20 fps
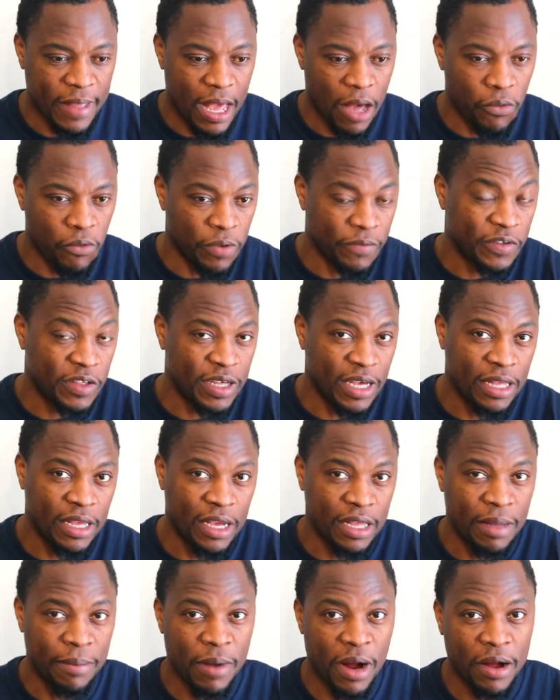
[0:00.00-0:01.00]
that we've seen
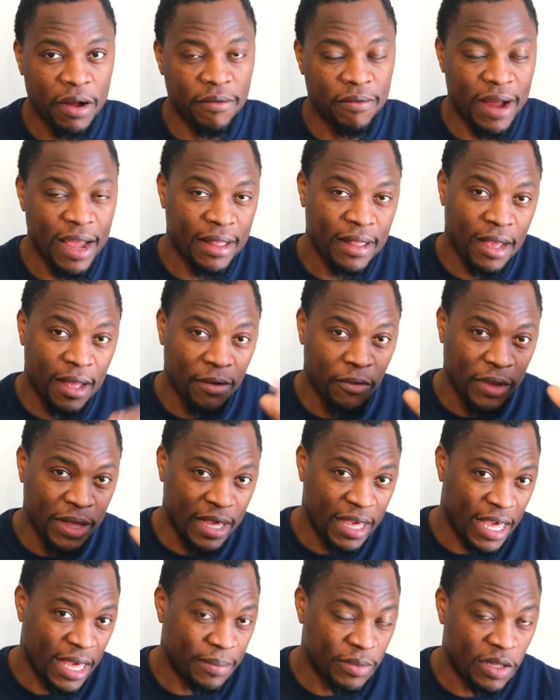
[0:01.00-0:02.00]
in the market right now with
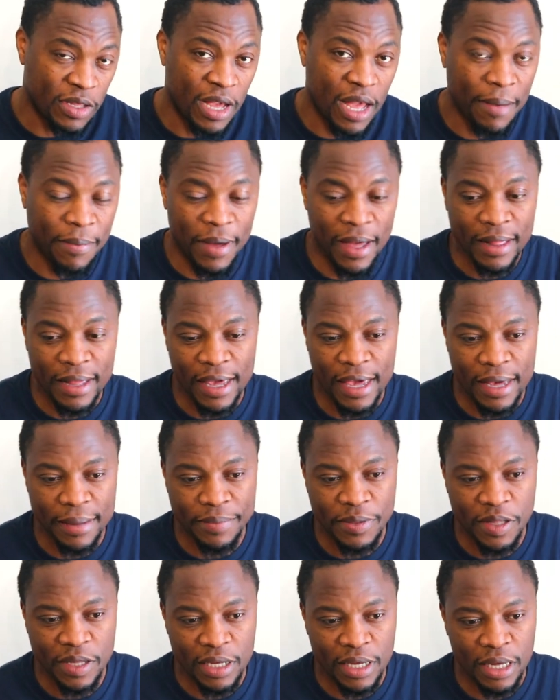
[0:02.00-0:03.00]
GameStop and
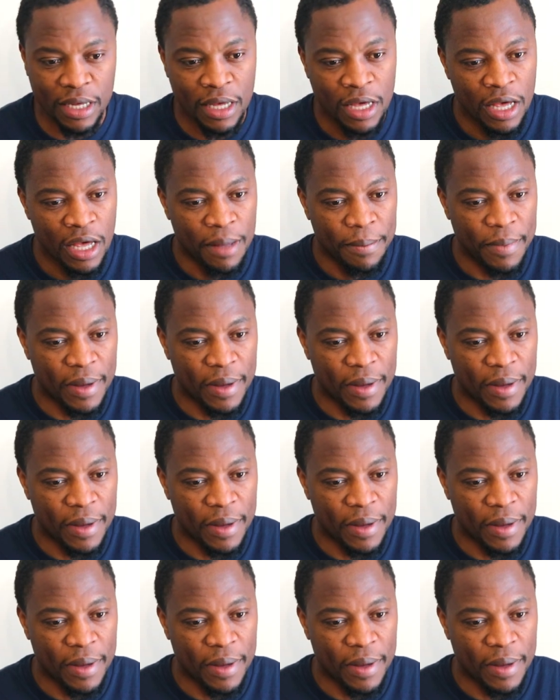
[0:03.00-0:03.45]
AMC,